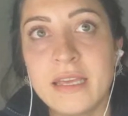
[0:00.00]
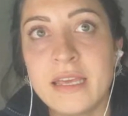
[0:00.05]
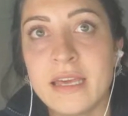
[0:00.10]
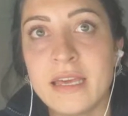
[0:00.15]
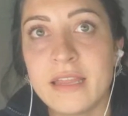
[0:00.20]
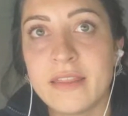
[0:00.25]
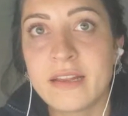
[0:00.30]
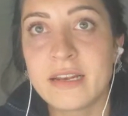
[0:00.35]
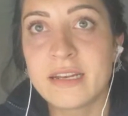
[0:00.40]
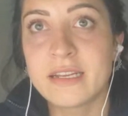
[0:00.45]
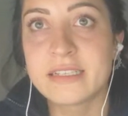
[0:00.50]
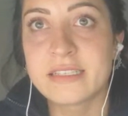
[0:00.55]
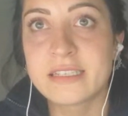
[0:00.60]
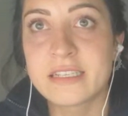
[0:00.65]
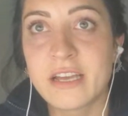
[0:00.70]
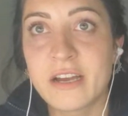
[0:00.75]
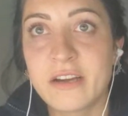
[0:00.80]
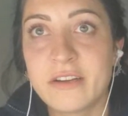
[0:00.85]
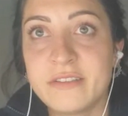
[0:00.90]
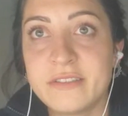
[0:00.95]

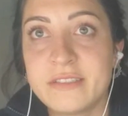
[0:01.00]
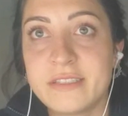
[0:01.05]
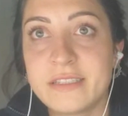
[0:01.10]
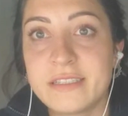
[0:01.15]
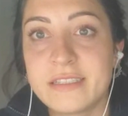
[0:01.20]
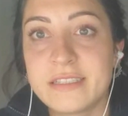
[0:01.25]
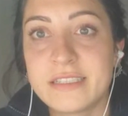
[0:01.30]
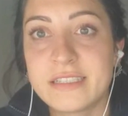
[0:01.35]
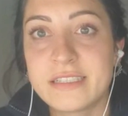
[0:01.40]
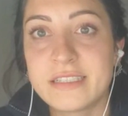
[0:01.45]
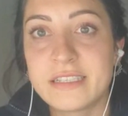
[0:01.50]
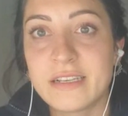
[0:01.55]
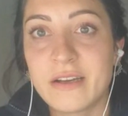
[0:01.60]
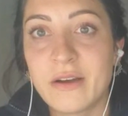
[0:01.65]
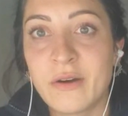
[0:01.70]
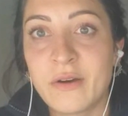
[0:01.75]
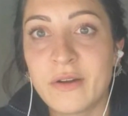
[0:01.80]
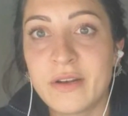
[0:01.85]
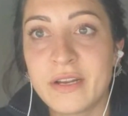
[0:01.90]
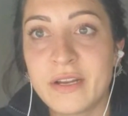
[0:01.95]
list goes
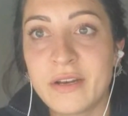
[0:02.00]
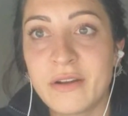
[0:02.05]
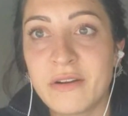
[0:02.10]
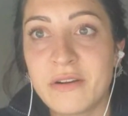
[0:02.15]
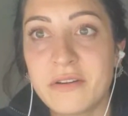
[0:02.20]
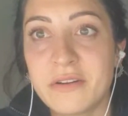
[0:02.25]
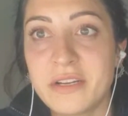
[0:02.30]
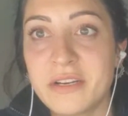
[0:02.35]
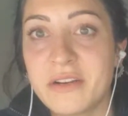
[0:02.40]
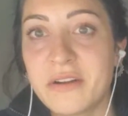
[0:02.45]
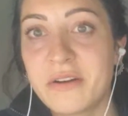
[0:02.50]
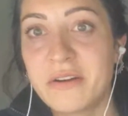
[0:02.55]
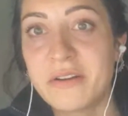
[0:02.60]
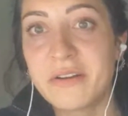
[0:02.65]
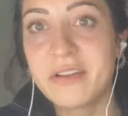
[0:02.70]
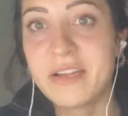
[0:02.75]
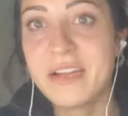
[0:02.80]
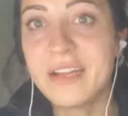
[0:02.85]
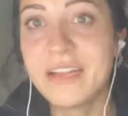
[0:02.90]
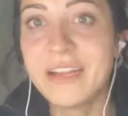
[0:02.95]
on and on and
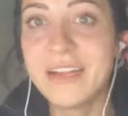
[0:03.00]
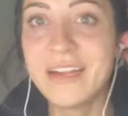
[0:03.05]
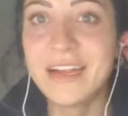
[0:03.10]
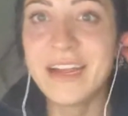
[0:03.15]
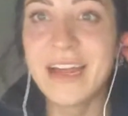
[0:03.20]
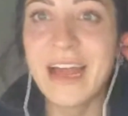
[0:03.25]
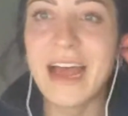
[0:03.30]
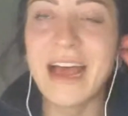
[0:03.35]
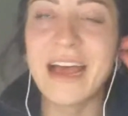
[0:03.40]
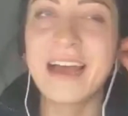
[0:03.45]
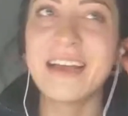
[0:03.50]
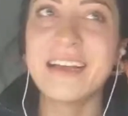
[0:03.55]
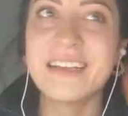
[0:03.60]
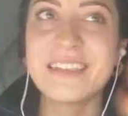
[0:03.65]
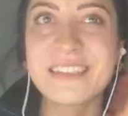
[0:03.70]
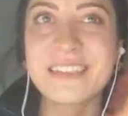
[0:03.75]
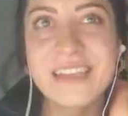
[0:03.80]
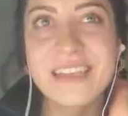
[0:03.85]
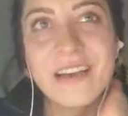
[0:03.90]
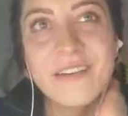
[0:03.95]
on.
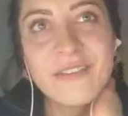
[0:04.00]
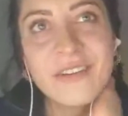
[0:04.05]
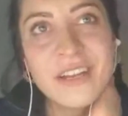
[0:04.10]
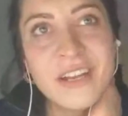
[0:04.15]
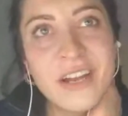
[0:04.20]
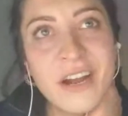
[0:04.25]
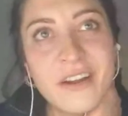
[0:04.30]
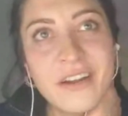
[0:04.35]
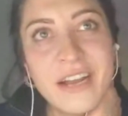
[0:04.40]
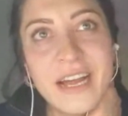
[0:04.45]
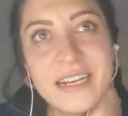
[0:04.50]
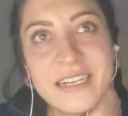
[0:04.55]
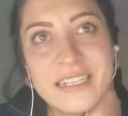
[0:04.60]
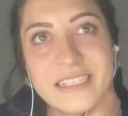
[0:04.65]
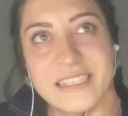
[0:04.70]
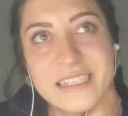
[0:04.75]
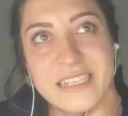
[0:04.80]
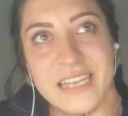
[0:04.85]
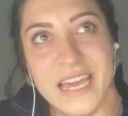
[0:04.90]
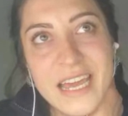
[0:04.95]
If you don't
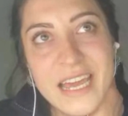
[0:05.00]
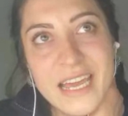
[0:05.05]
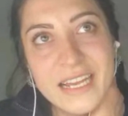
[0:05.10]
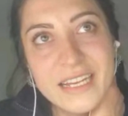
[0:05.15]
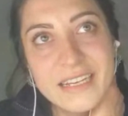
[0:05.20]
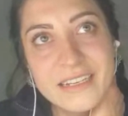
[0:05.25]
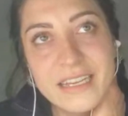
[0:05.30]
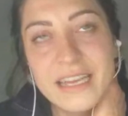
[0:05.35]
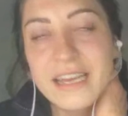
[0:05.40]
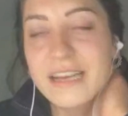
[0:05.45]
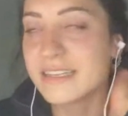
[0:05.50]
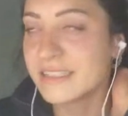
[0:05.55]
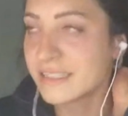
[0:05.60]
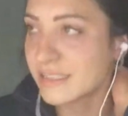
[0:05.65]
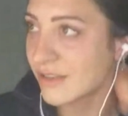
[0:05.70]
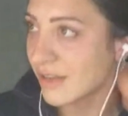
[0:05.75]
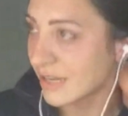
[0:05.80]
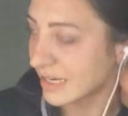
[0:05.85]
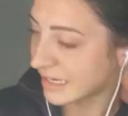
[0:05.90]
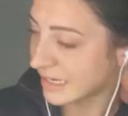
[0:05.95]
understand,
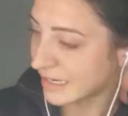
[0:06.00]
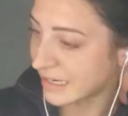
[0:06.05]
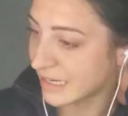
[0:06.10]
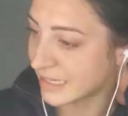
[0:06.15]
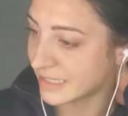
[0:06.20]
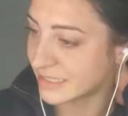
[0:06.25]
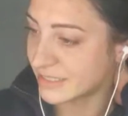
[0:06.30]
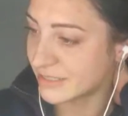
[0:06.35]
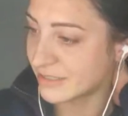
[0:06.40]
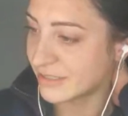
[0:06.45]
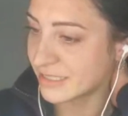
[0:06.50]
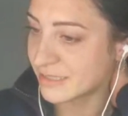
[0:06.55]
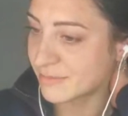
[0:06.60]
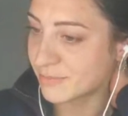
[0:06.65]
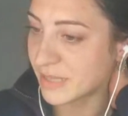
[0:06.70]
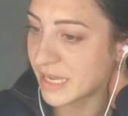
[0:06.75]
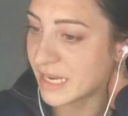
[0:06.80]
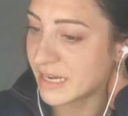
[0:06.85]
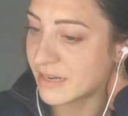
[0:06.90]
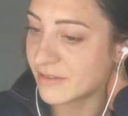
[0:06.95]
it's kind of hard to
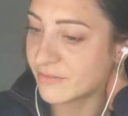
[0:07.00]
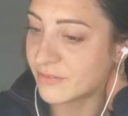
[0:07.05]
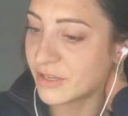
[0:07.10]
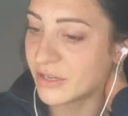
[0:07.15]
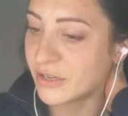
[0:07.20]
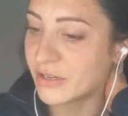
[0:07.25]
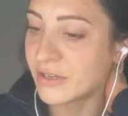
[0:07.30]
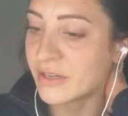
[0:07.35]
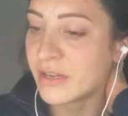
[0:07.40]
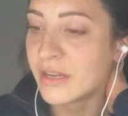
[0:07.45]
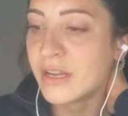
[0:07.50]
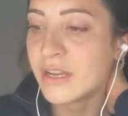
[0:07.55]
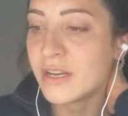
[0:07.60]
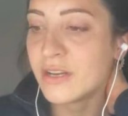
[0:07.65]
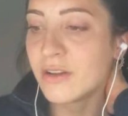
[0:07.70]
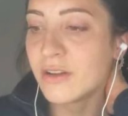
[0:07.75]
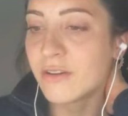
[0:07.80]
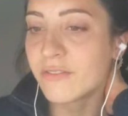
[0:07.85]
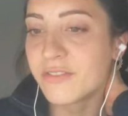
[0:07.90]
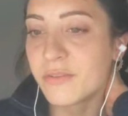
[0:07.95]
explain if you're
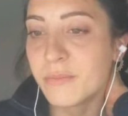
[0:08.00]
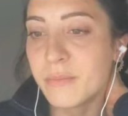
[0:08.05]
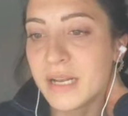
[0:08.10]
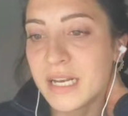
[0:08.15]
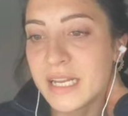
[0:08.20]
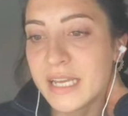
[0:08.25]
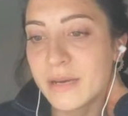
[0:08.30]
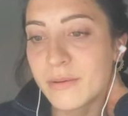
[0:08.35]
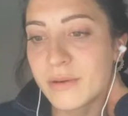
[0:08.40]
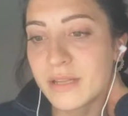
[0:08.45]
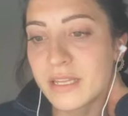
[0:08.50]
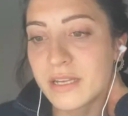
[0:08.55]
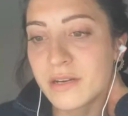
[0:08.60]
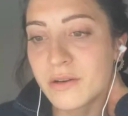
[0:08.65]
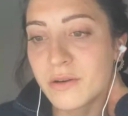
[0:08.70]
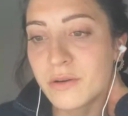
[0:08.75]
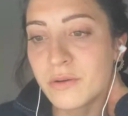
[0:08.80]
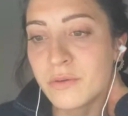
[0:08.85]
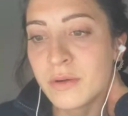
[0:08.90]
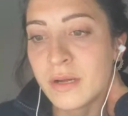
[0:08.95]
not familiar with it
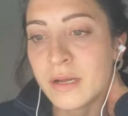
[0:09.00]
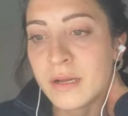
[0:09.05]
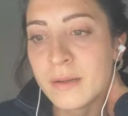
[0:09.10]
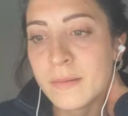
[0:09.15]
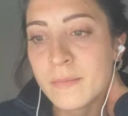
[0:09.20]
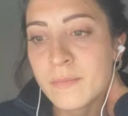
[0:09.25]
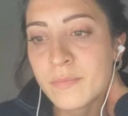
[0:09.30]
all.